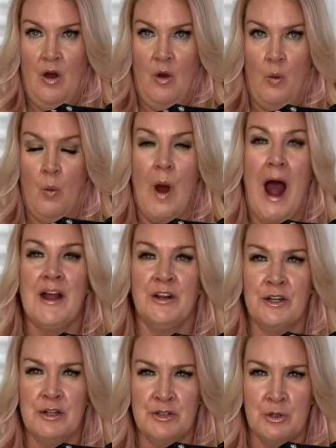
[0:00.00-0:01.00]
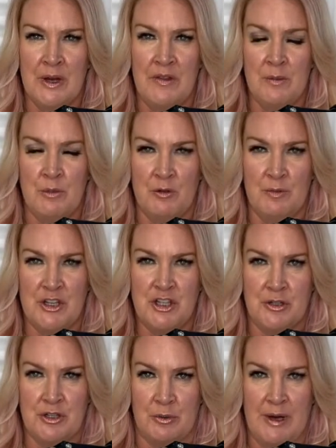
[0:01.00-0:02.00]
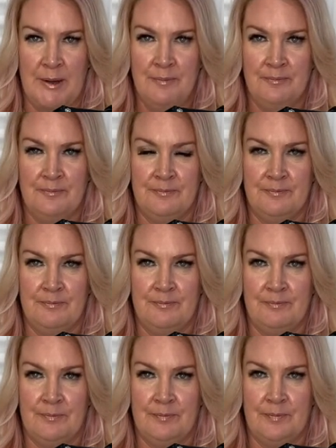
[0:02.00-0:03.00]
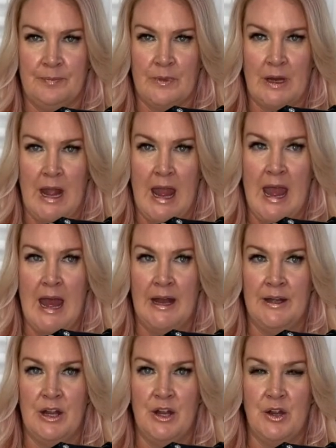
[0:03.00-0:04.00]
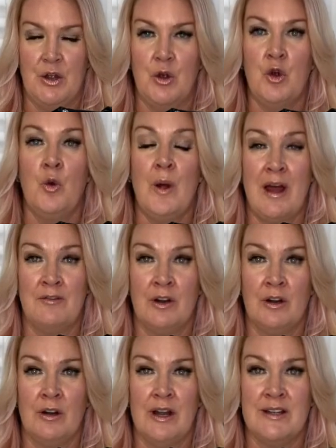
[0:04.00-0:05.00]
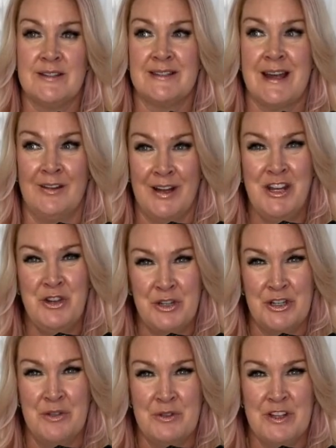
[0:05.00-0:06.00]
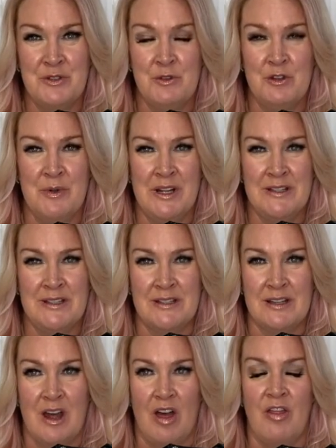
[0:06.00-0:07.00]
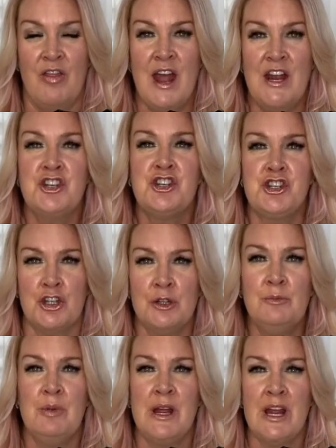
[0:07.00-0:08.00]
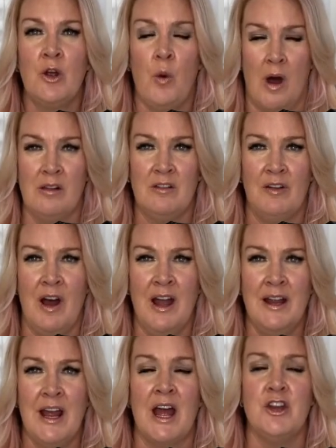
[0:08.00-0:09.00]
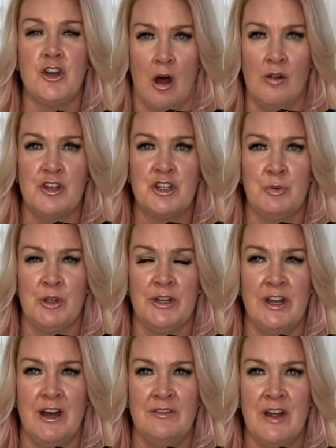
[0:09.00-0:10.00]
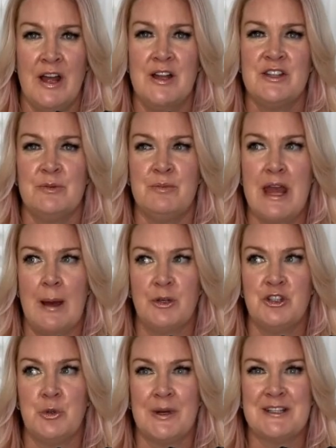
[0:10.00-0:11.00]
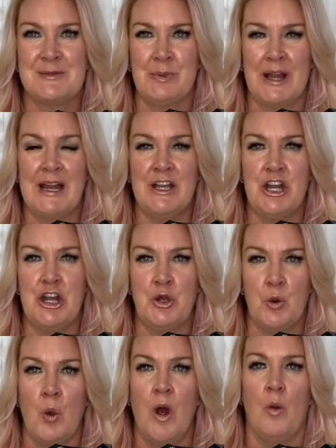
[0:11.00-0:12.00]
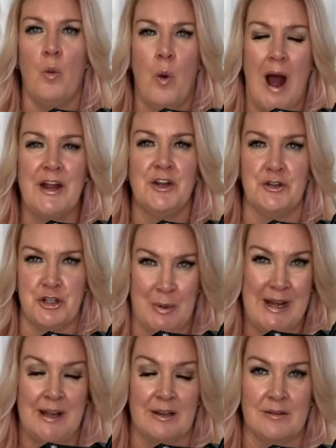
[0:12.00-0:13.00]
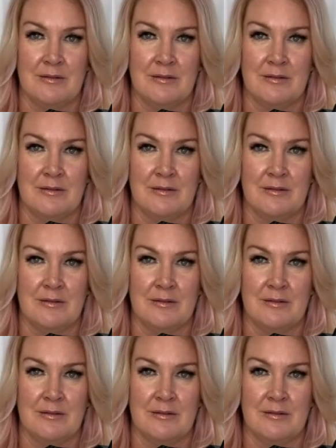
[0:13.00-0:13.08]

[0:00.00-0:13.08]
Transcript: Why are you doing the movements you're doing? And whoever is telling you to do these movements, they should be qualified and knowledgeable enough to be able to explain to you why you're doing it.